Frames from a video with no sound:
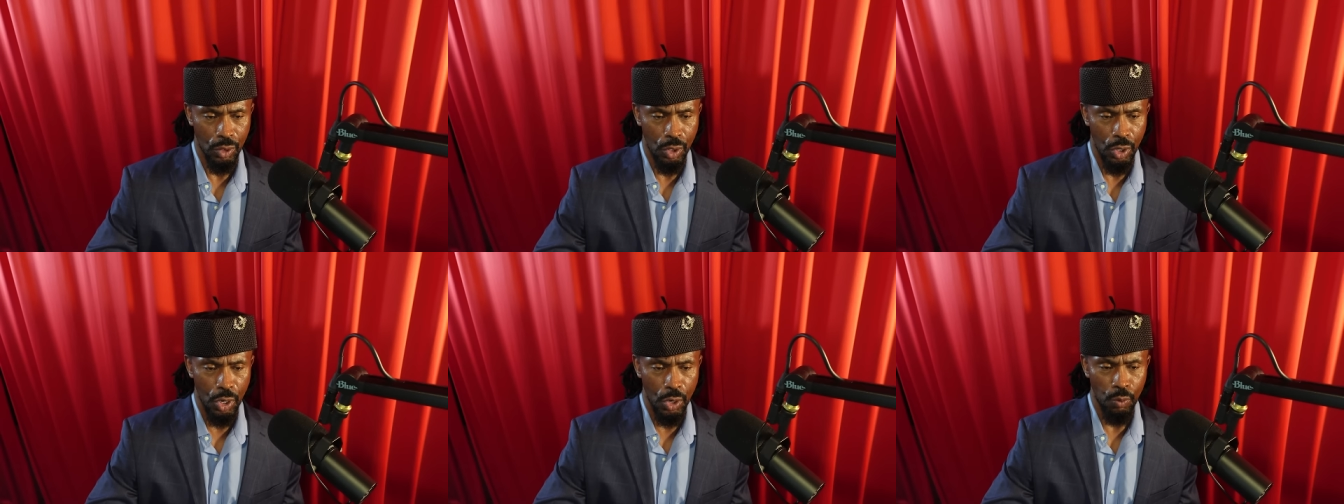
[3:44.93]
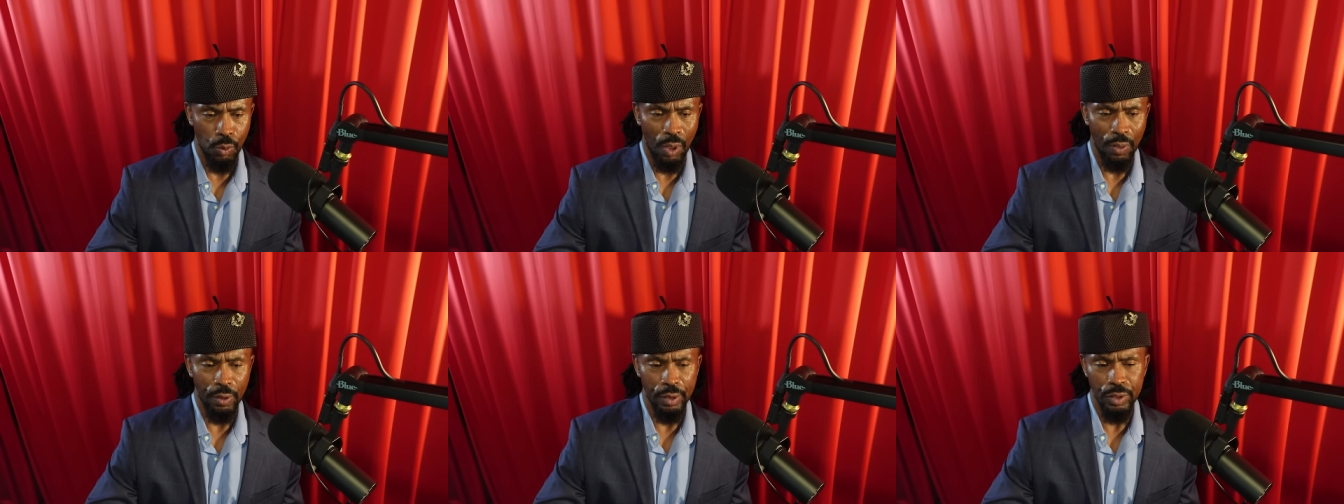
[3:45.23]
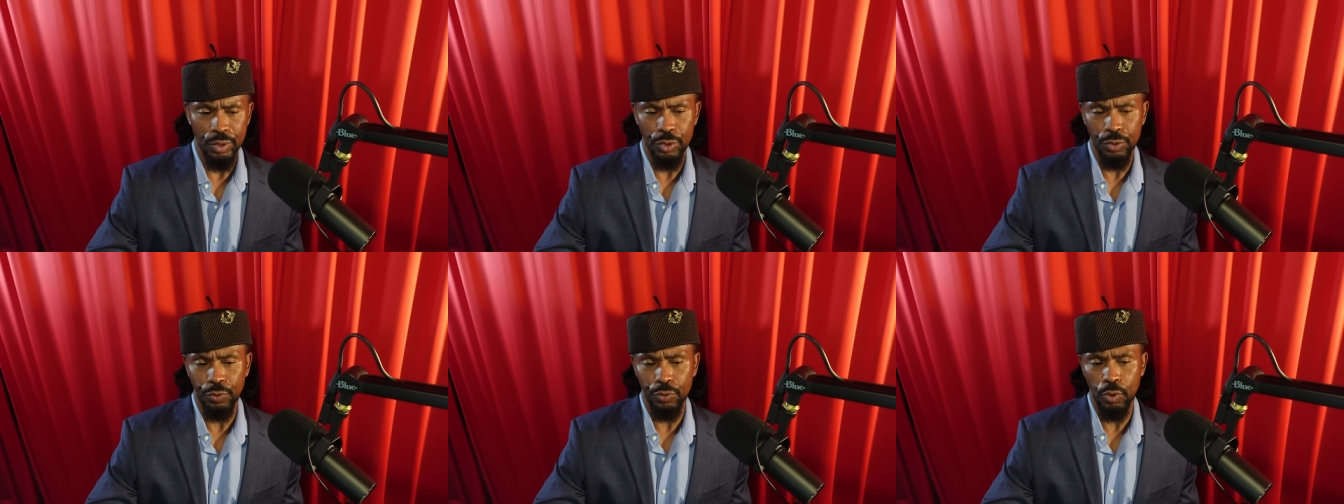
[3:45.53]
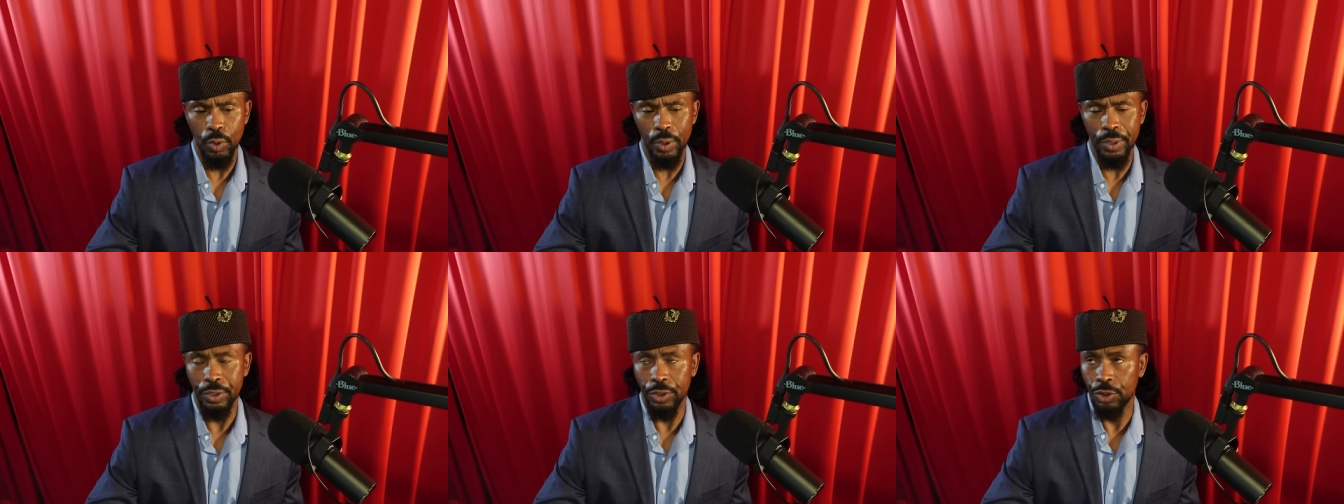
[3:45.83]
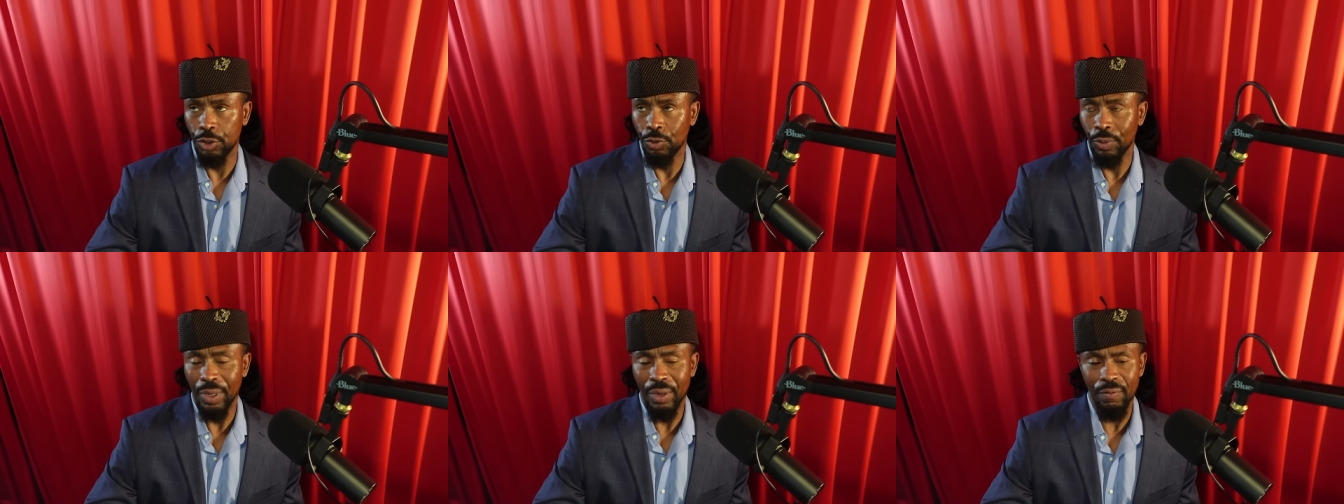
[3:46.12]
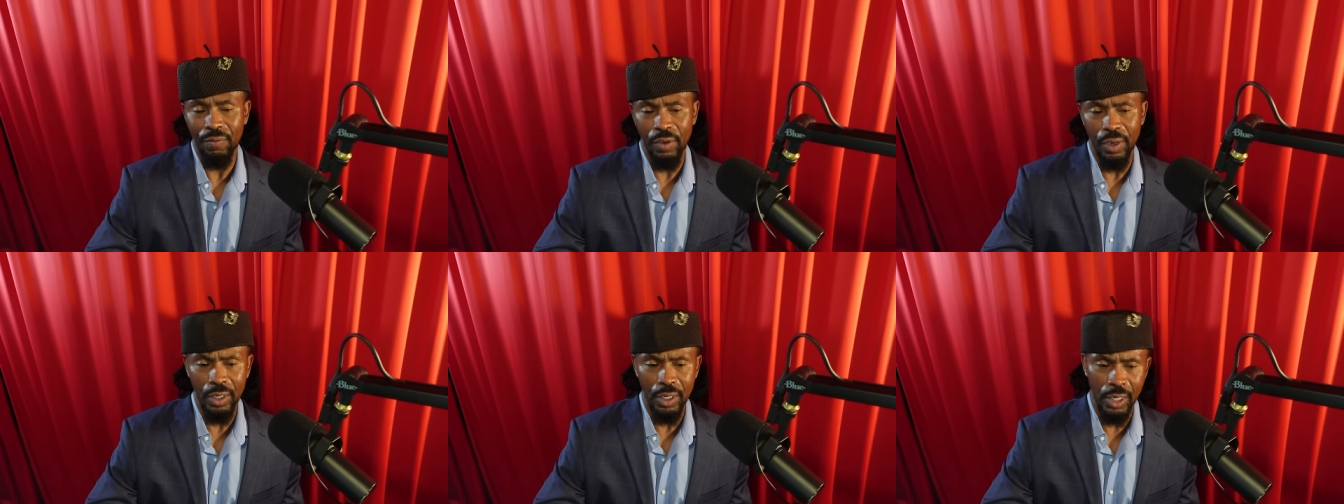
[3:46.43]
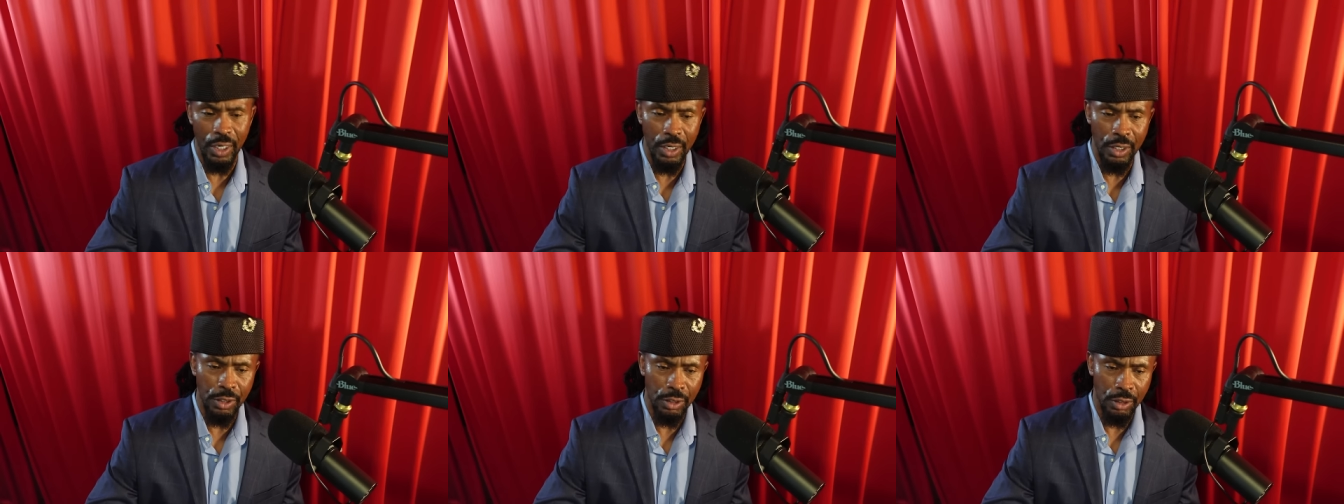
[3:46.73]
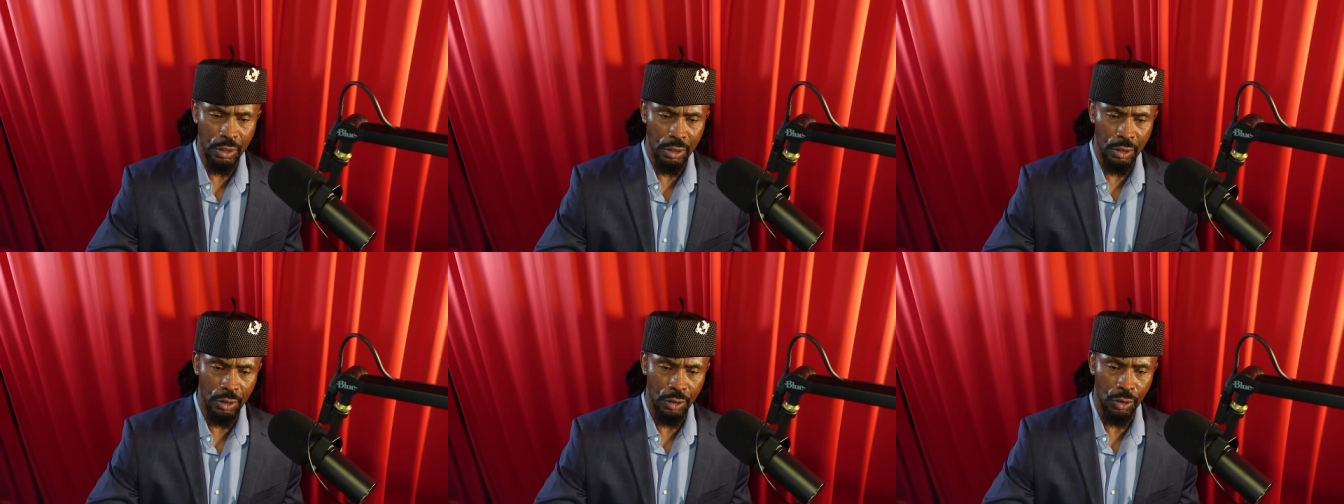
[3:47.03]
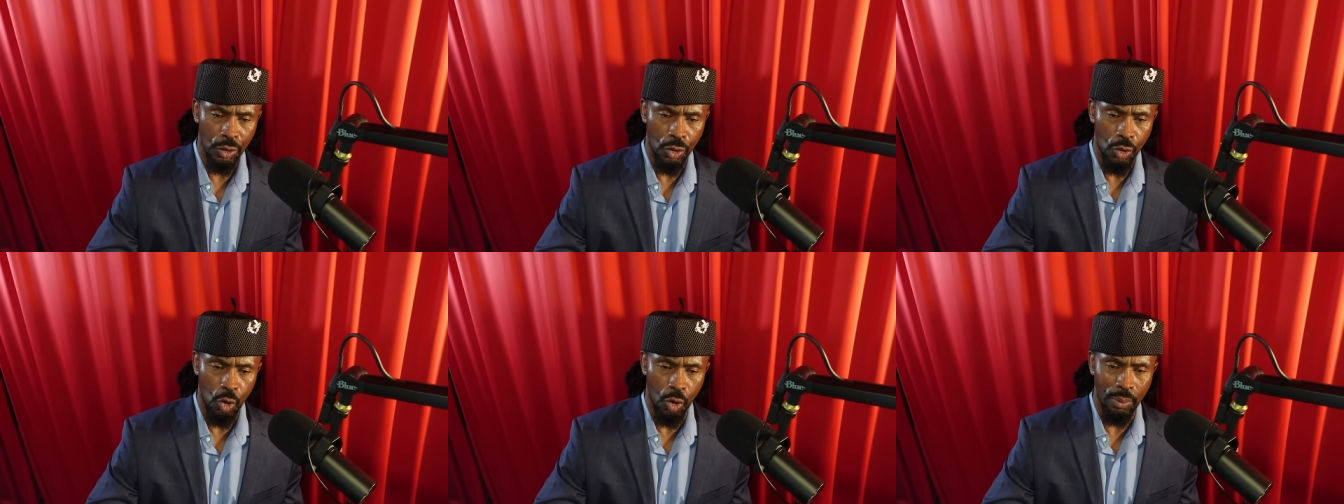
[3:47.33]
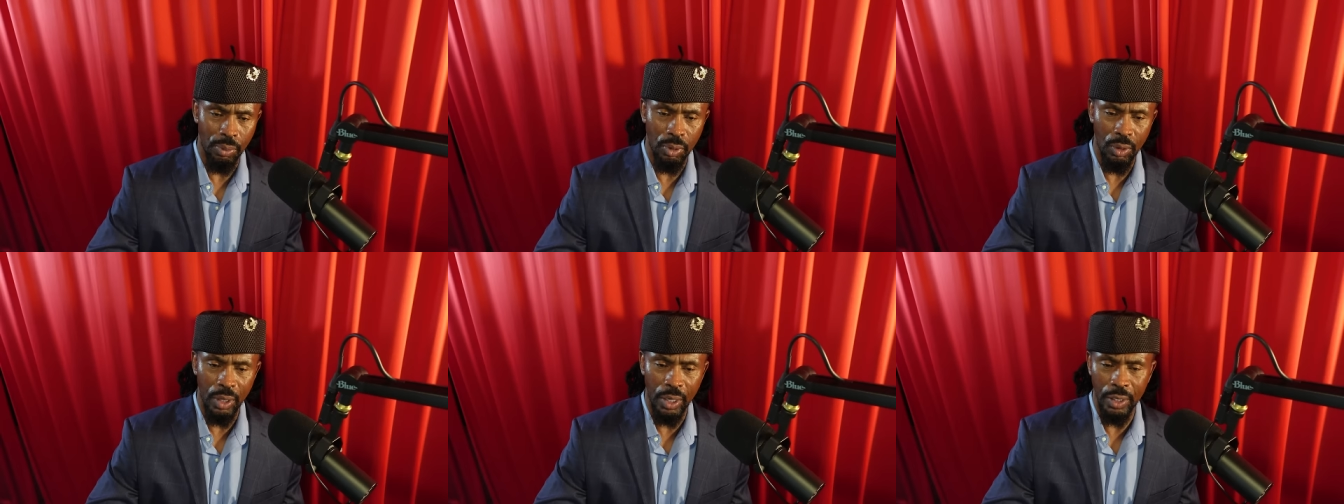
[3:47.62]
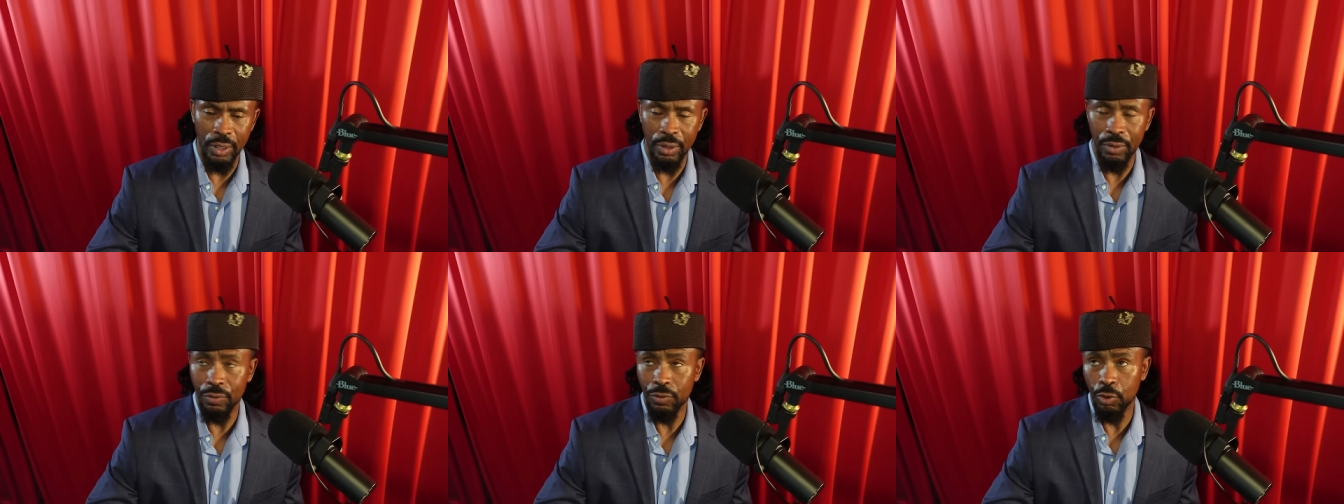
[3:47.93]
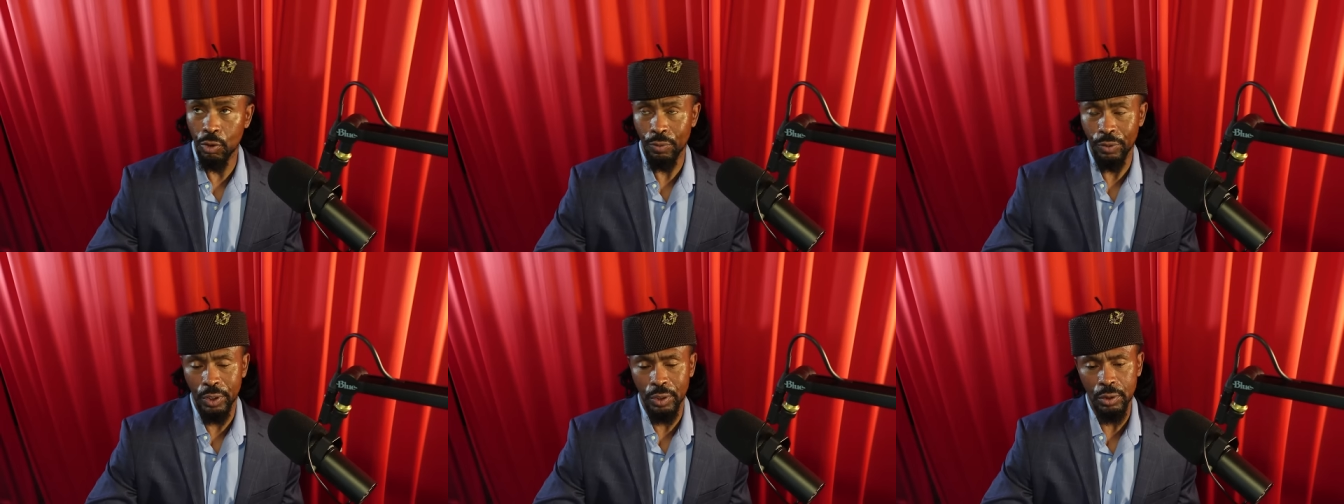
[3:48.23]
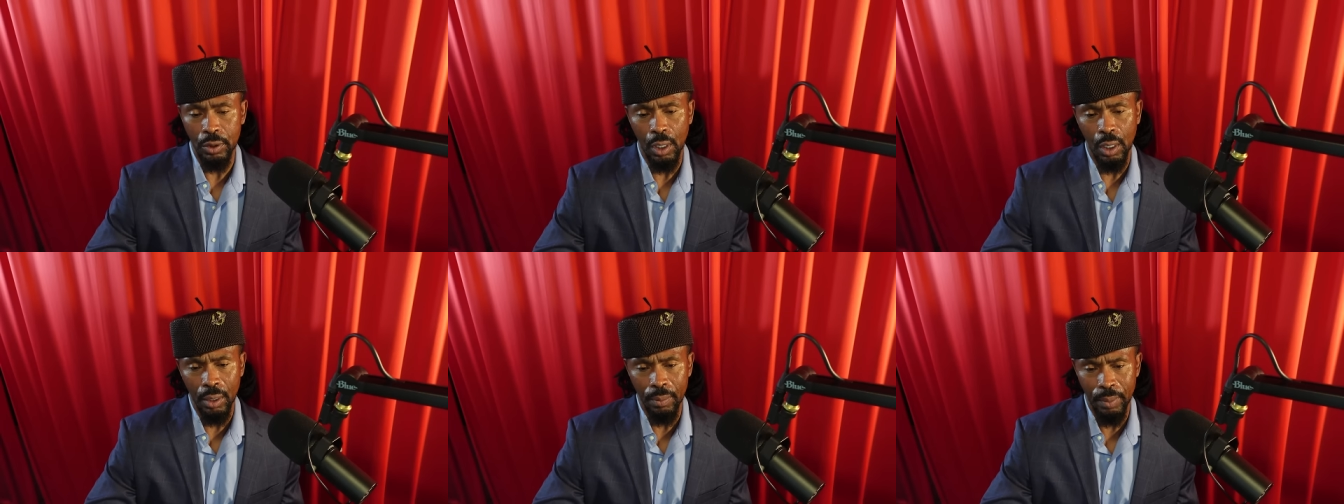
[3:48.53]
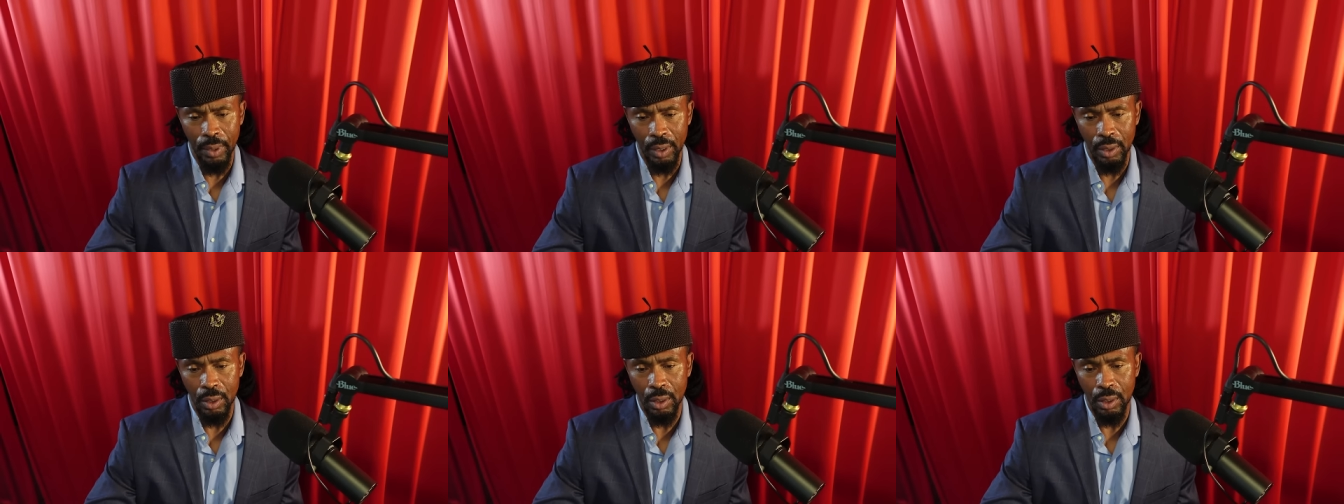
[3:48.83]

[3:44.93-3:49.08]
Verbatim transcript: Whether it's for a dream vacation or planning for retirement,